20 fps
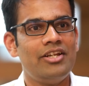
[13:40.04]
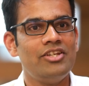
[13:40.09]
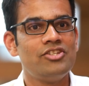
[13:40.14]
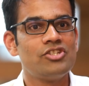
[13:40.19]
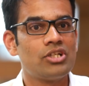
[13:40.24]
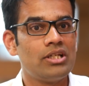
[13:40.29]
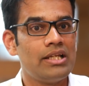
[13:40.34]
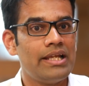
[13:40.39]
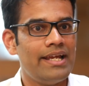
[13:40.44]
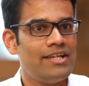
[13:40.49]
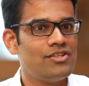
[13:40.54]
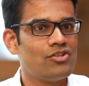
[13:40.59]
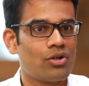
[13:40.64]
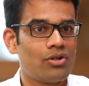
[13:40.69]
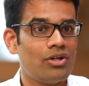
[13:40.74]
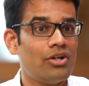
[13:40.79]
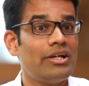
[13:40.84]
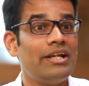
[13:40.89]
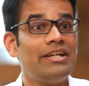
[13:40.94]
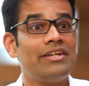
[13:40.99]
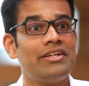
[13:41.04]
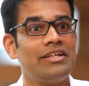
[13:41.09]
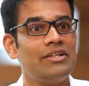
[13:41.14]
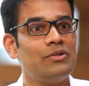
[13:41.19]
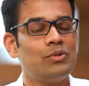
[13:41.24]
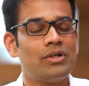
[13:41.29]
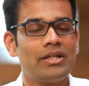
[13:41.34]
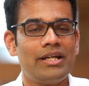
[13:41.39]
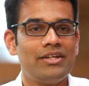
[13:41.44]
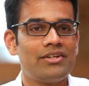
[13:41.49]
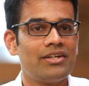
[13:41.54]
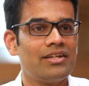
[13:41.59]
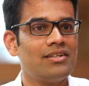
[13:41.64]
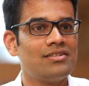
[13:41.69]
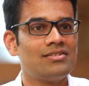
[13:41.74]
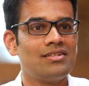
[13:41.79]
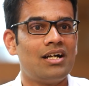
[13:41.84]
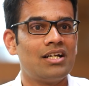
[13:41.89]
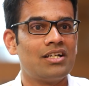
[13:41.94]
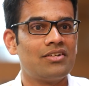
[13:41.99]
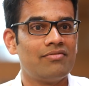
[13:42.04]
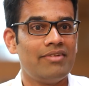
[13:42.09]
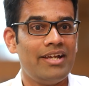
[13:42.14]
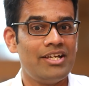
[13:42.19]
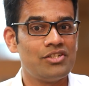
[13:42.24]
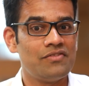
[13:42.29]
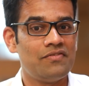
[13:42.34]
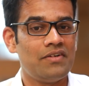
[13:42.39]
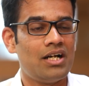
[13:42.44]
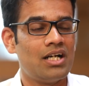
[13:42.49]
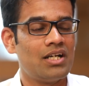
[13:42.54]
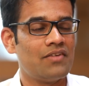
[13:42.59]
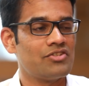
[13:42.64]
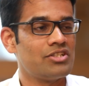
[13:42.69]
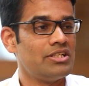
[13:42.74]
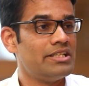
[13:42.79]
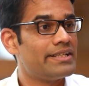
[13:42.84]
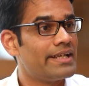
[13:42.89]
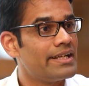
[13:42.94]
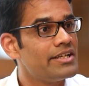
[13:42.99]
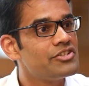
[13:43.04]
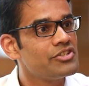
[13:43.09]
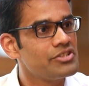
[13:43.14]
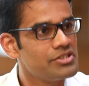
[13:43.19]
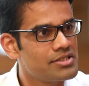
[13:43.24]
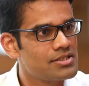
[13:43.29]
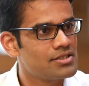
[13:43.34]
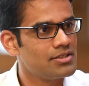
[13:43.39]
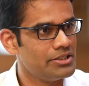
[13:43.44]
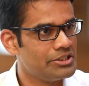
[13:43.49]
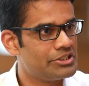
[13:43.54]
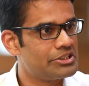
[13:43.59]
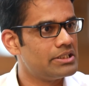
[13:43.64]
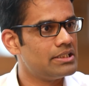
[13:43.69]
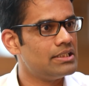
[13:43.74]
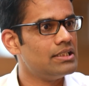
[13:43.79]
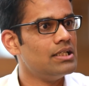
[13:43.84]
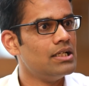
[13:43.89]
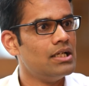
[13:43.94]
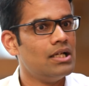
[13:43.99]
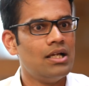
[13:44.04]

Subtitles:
digital age, or not entering, who are entering this age of artificial intelligence, literally,